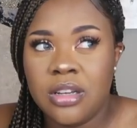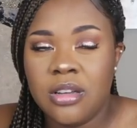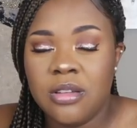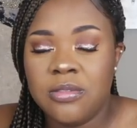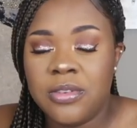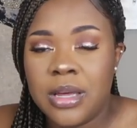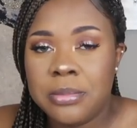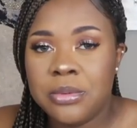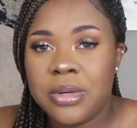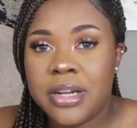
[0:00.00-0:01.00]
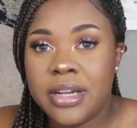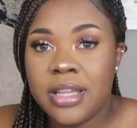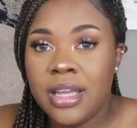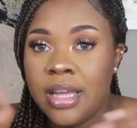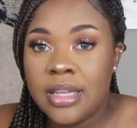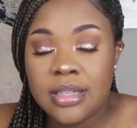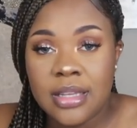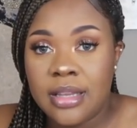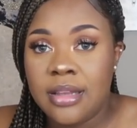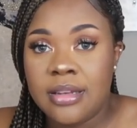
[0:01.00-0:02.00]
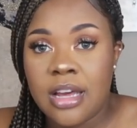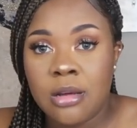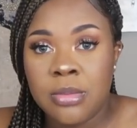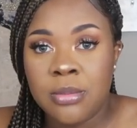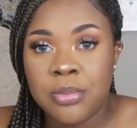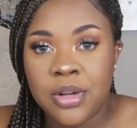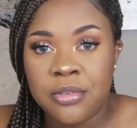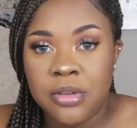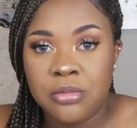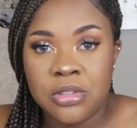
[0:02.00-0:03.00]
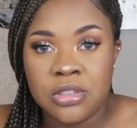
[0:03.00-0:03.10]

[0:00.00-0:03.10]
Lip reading: of February, then that'll be perfect.